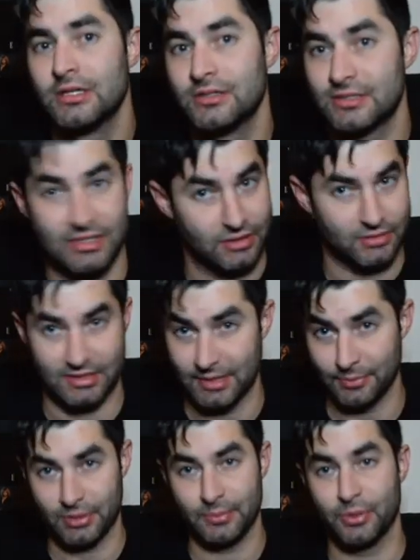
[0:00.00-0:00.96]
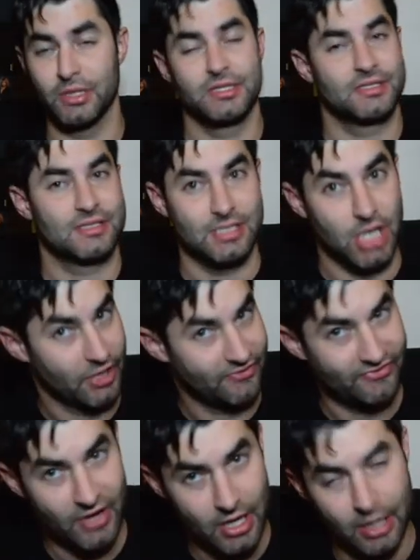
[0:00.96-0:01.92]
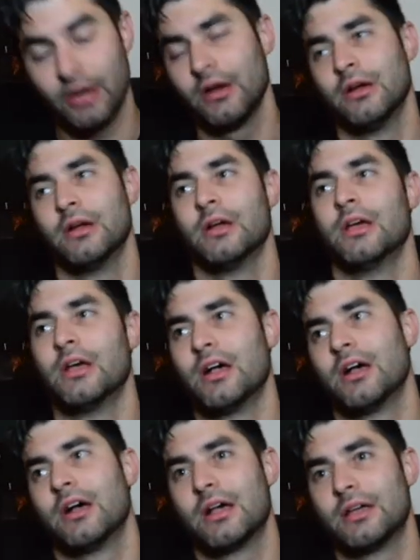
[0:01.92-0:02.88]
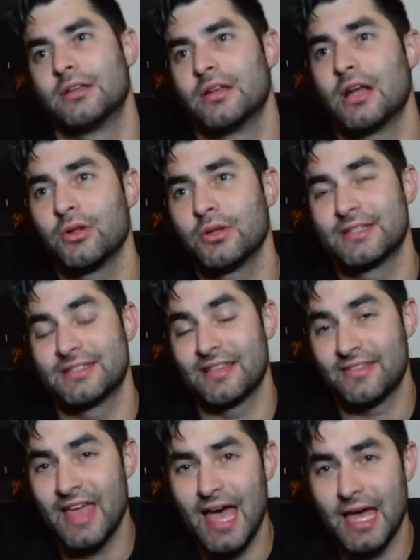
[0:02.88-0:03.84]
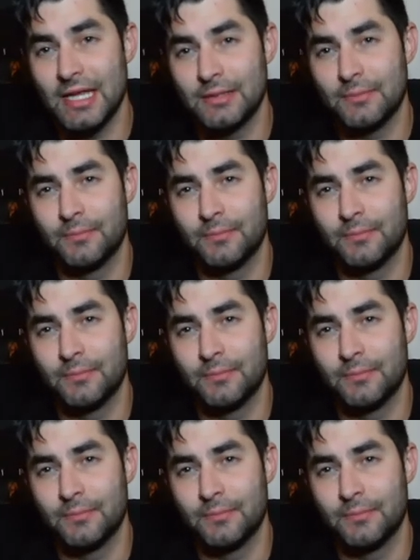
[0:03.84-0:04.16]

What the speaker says: Simply put, it's not fair. Not only is it that,